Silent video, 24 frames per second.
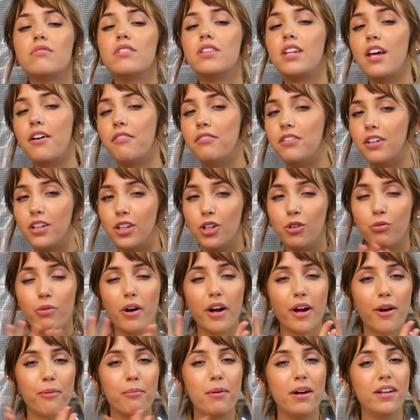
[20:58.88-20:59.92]
Definitely
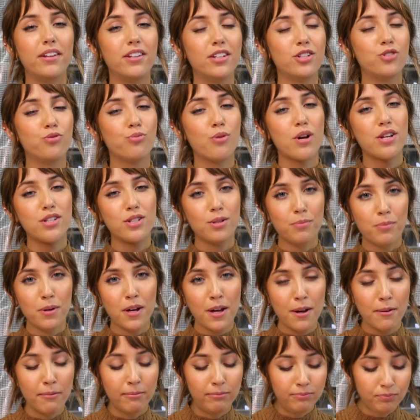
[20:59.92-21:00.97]
recommend this
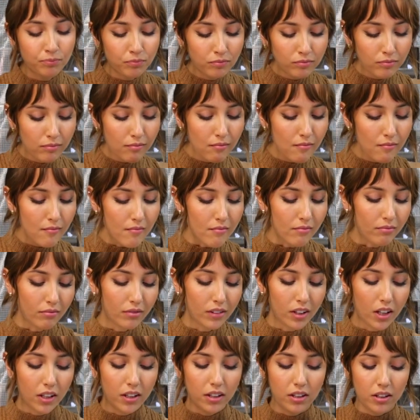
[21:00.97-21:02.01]
recipe.
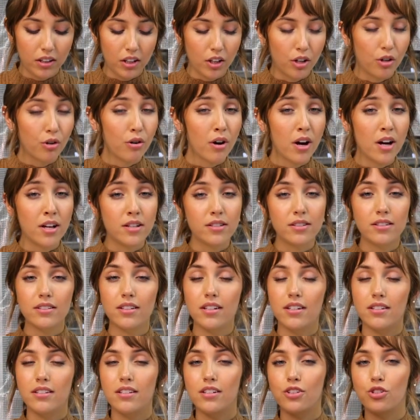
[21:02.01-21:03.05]
The crust
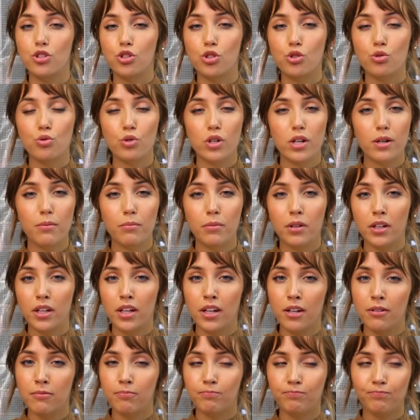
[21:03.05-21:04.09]
is
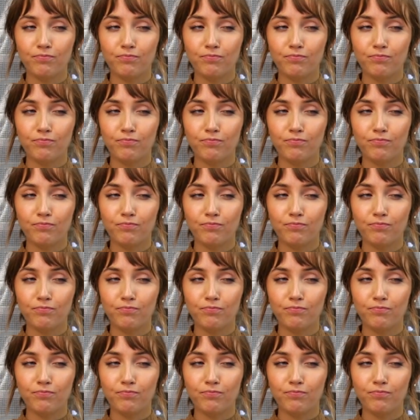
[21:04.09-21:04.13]
extremely